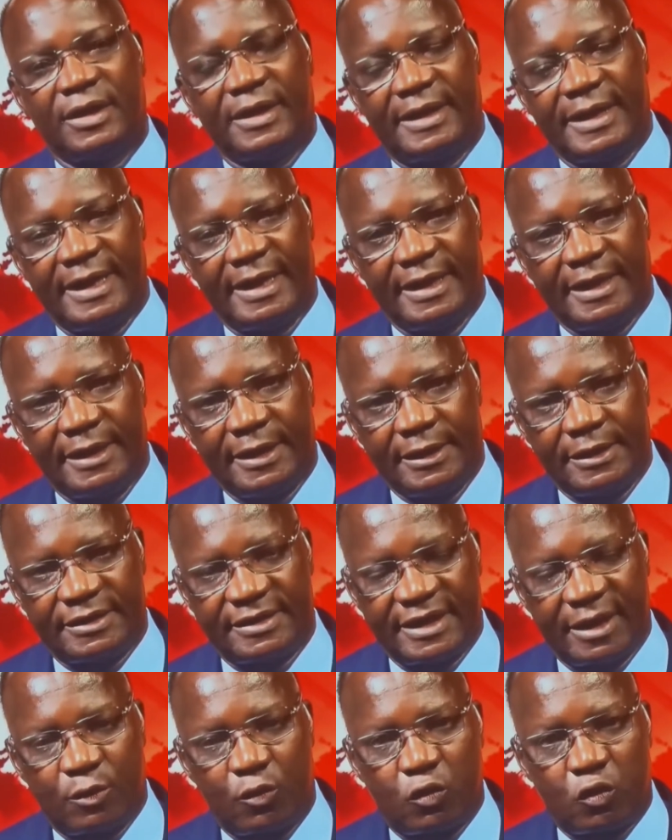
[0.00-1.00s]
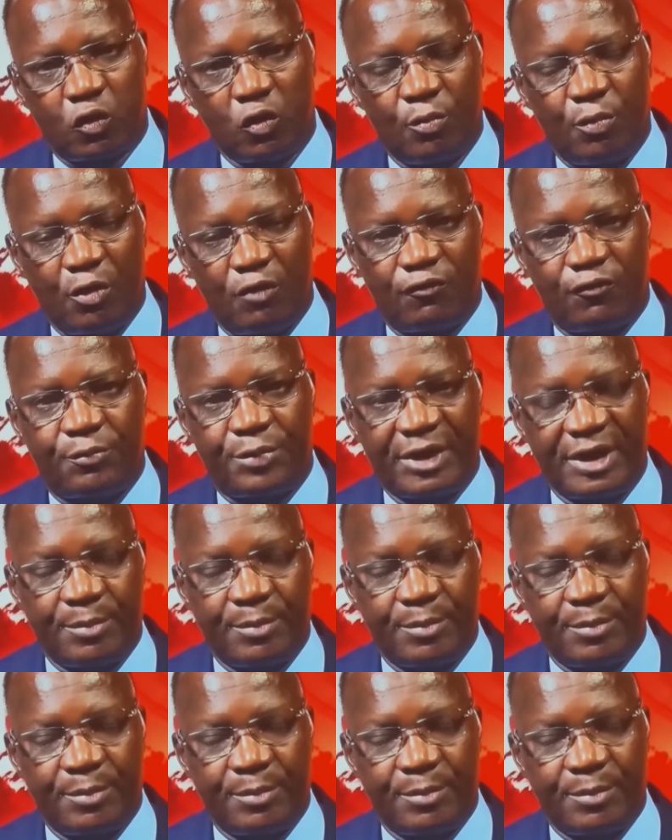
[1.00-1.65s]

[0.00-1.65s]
there is a group of